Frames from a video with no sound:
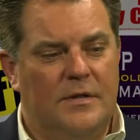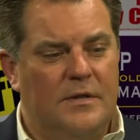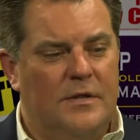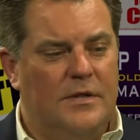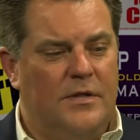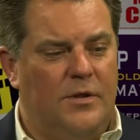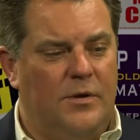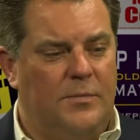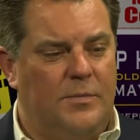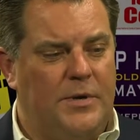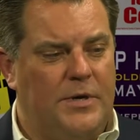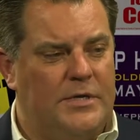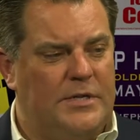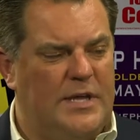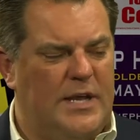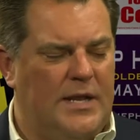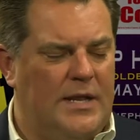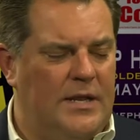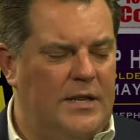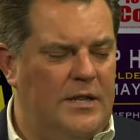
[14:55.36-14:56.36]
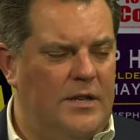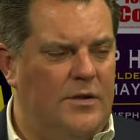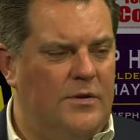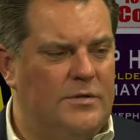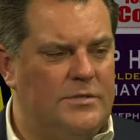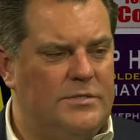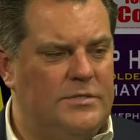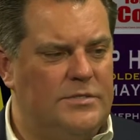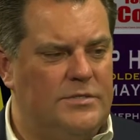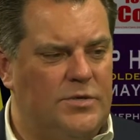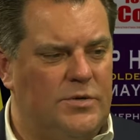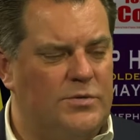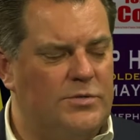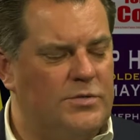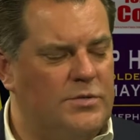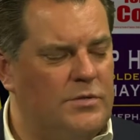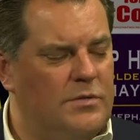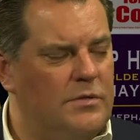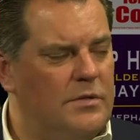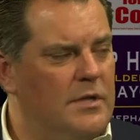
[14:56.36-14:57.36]
you know, partake in it. You know, it's a
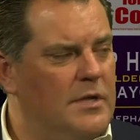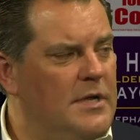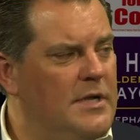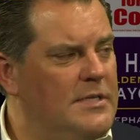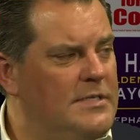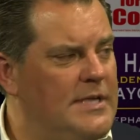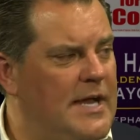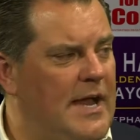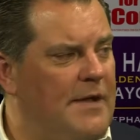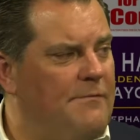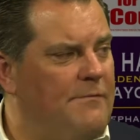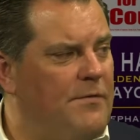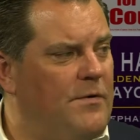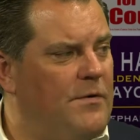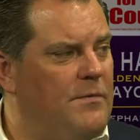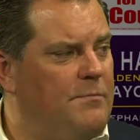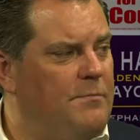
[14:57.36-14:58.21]
social time for